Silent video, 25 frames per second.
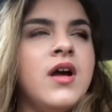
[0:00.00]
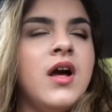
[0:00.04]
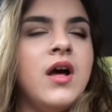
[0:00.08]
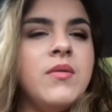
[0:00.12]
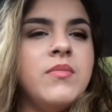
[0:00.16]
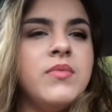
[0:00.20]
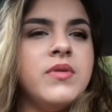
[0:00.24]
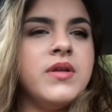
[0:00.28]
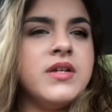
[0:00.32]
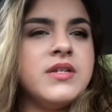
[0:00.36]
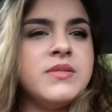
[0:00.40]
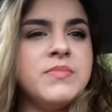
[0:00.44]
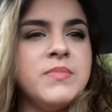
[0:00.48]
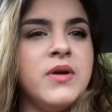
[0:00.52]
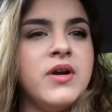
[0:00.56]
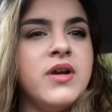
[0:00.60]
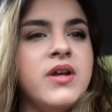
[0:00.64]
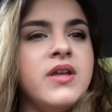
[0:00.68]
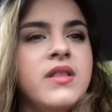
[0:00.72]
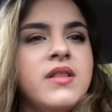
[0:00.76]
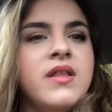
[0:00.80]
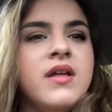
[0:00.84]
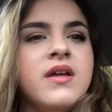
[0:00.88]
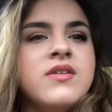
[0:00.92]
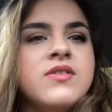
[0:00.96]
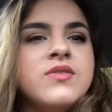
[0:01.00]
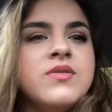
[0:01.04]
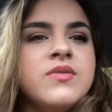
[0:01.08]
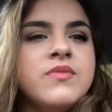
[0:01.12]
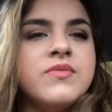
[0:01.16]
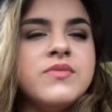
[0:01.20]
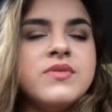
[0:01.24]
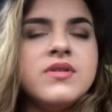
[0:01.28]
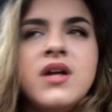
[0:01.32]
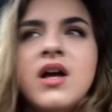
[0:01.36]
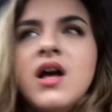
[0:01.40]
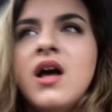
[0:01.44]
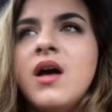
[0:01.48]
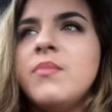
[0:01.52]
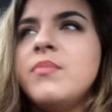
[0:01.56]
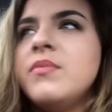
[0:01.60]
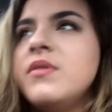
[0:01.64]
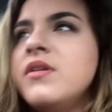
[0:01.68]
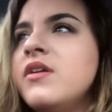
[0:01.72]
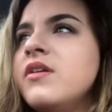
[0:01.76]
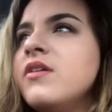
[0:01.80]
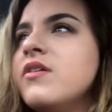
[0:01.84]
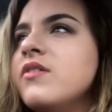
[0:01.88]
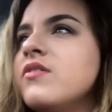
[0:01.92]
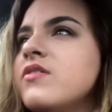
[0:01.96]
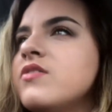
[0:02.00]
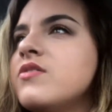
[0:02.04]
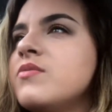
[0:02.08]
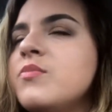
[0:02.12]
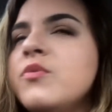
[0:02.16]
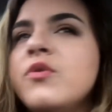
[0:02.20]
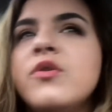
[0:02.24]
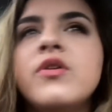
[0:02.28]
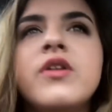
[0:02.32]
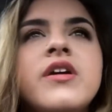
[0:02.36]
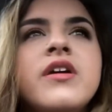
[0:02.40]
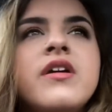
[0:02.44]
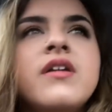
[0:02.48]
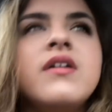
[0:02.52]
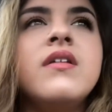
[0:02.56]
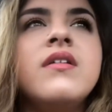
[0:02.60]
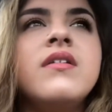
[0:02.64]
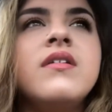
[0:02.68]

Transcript: complex parking lot, so there was a cop in here this morning.